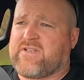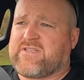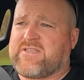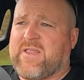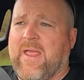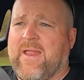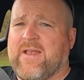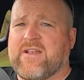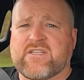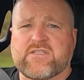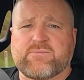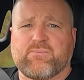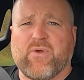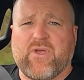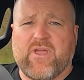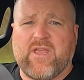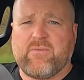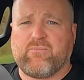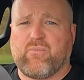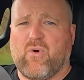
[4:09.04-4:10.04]
the
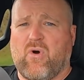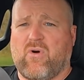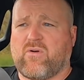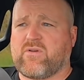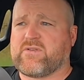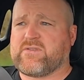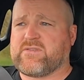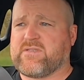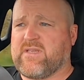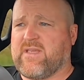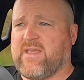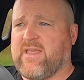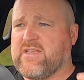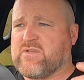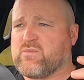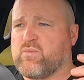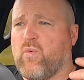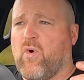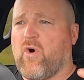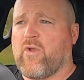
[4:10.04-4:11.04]
10-speed box,
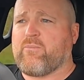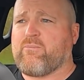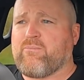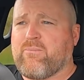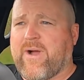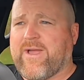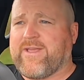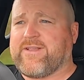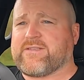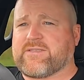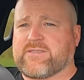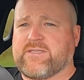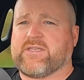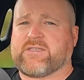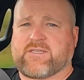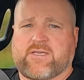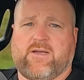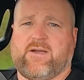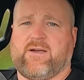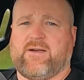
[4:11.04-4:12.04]
is what makes
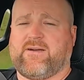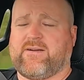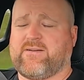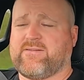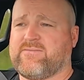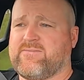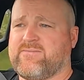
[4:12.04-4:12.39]
this car.